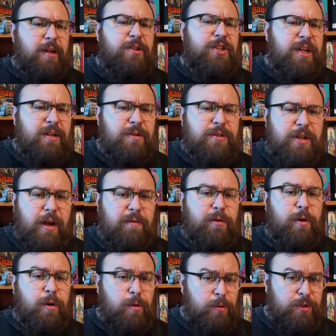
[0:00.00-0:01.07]
Their channels
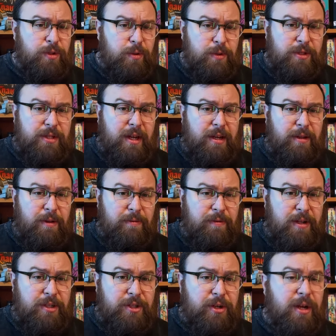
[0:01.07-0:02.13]
cover old school style
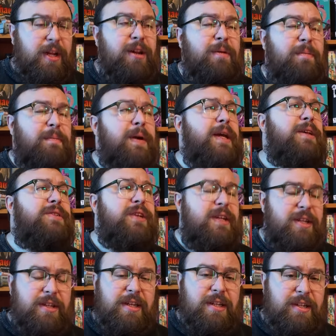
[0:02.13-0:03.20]
adventure in
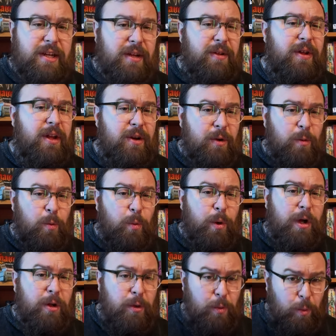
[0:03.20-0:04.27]
amazing detail and are
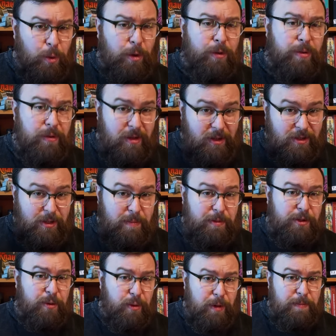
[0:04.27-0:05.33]
well worth a
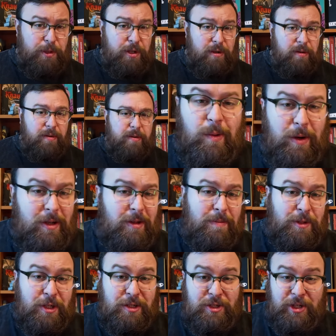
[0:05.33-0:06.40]
subscription. And while
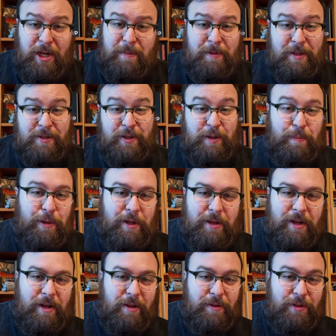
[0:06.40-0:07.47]
I'm just shamelessly
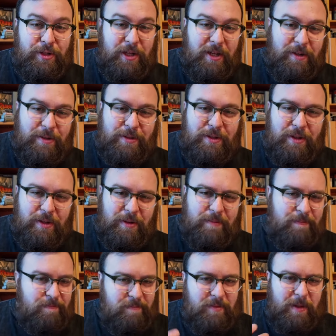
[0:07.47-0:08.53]
plugging other channels to you,
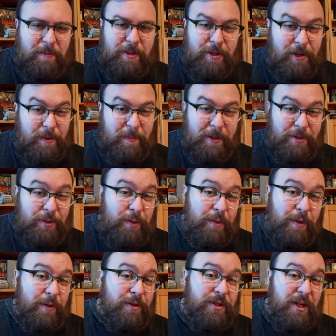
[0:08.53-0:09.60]
let me talk about
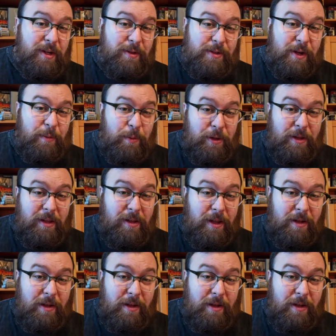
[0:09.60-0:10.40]
two other channels I really